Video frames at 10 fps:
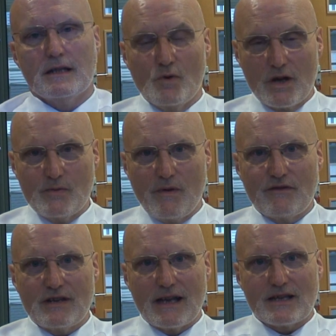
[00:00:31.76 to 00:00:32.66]
Working
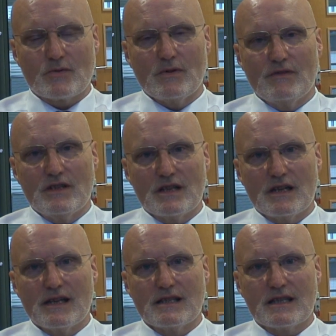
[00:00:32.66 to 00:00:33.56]
with TASC, we've
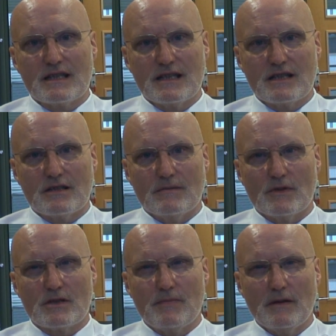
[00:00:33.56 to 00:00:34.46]
designed a system
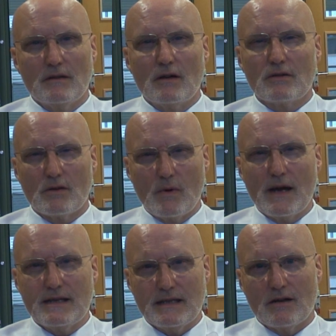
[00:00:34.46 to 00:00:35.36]
that's been long
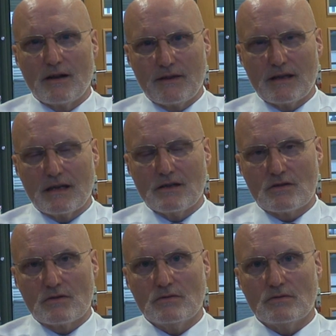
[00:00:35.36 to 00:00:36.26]
awaited, I think, in
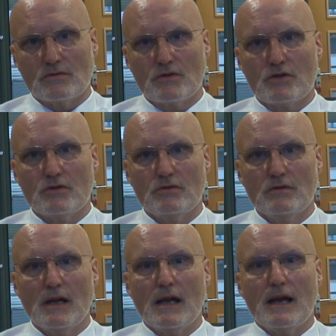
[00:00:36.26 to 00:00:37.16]
schools
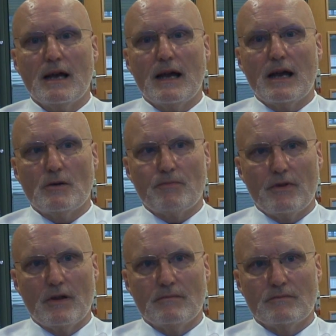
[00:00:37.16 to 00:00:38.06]
to help
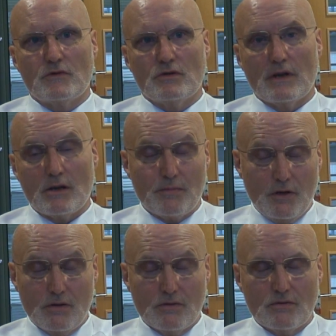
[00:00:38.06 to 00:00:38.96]
them, to help
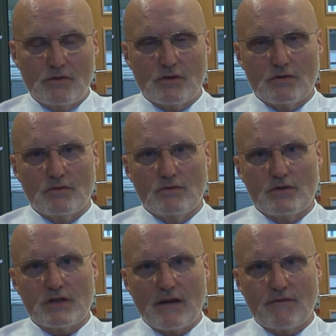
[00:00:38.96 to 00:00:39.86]
you, to
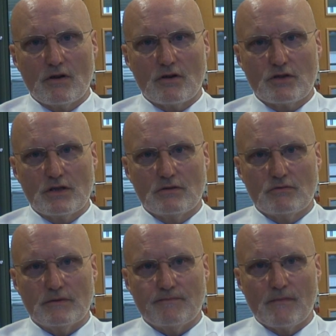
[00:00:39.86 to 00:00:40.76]
safeguard
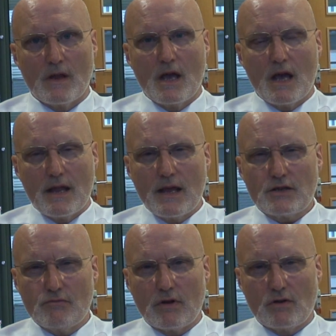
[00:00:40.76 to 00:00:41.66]
children. And
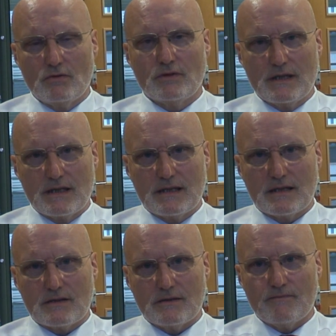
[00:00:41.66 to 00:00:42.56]
that's a recording
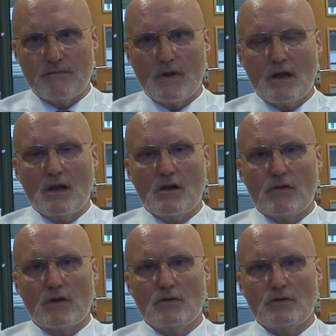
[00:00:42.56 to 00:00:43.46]
system. A
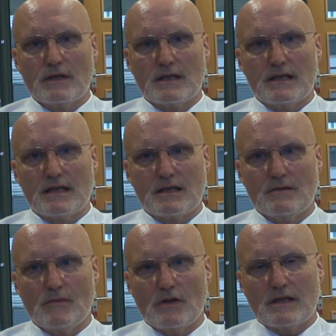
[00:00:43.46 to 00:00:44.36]
recording
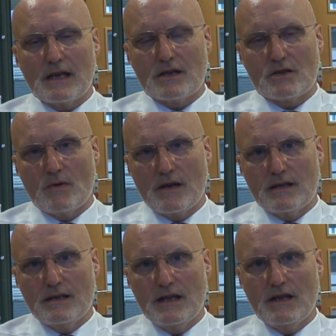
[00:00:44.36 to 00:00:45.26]
system that takes away
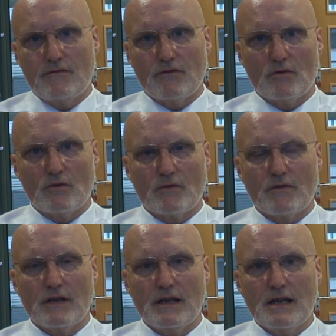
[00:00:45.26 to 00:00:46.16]
the need for all of
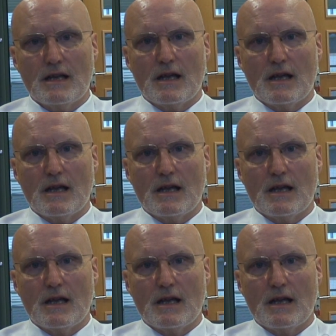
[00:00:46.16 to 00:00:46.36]
the